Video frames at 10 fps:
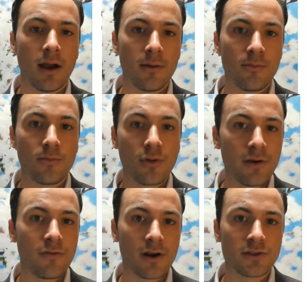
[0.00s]

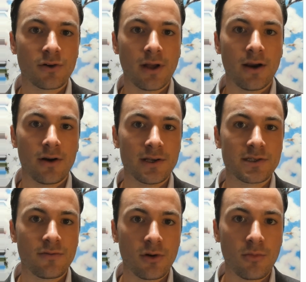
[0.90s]
prefrontal areas
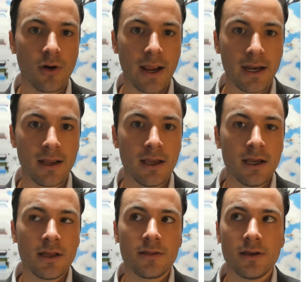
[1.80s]
of your brain.
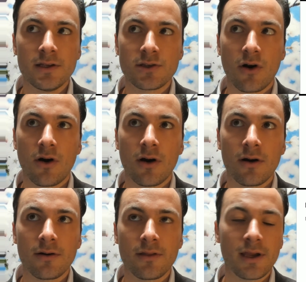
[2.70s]
These
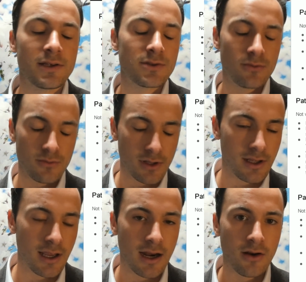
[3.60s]
are things,
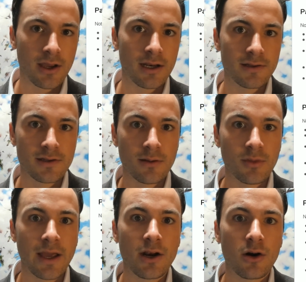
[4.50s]
again, I'll get into them
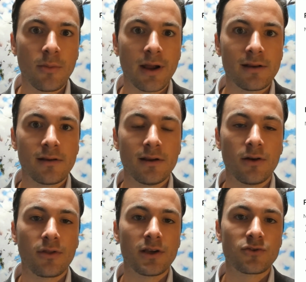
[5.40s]
later, but
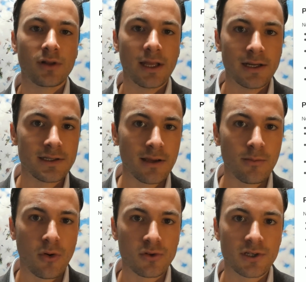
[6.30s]
things related to
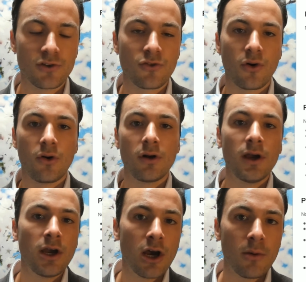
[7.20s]
impulse control,
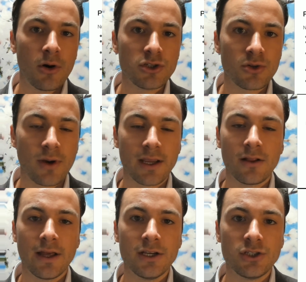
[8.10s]
emotion
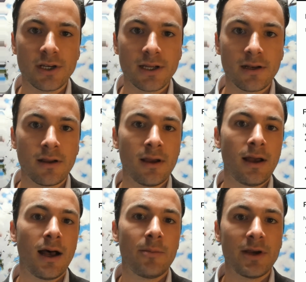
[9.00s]
regulation,
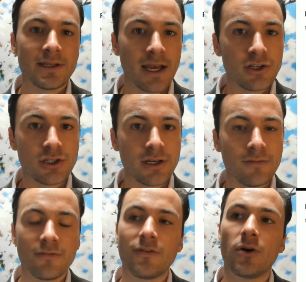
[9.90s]
attention and
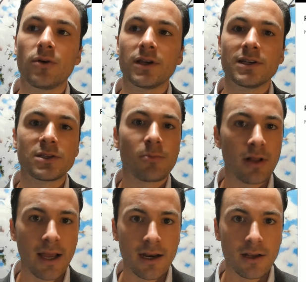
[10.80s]
focus,
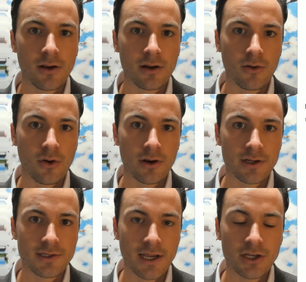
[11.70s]
planning and
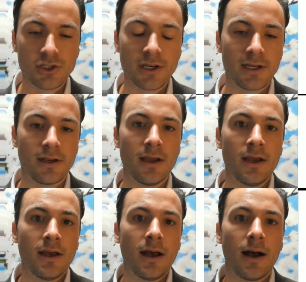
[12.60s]
organization.
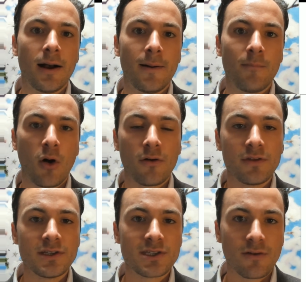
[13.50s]
All of
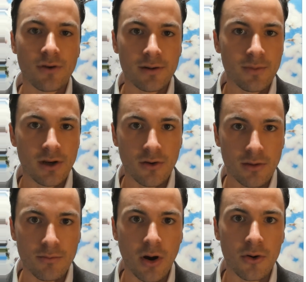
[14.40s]
these different
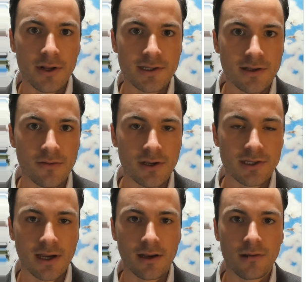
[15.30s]
components of
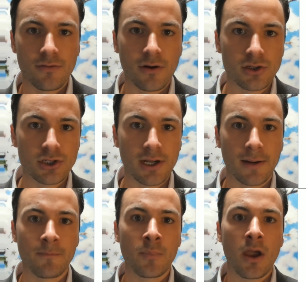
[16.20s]
executive functioning
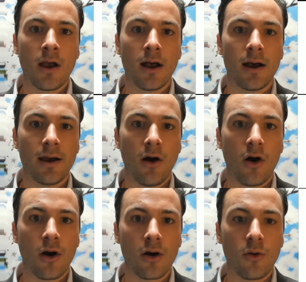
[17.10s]

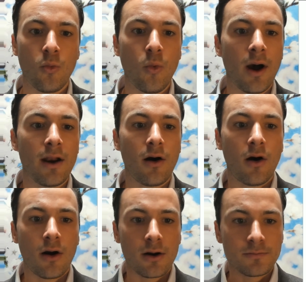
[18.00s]
are what
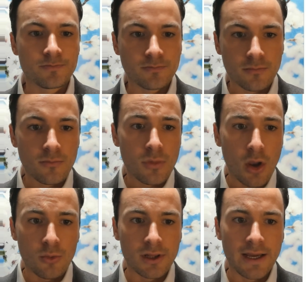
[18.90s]
are
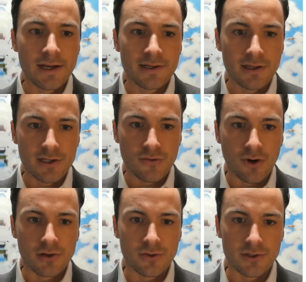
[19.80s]
related to these
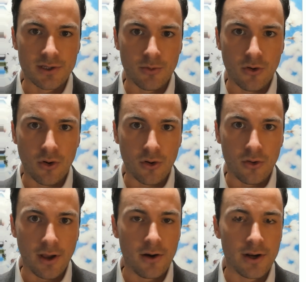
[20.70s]
frontal and
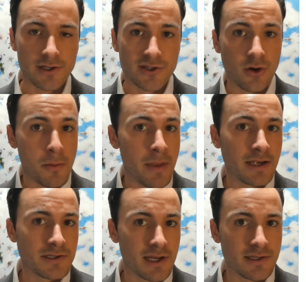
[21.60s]
subcortical areas. So it makes
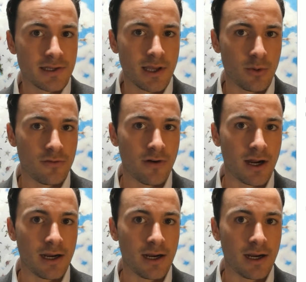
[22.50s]
sense that they would find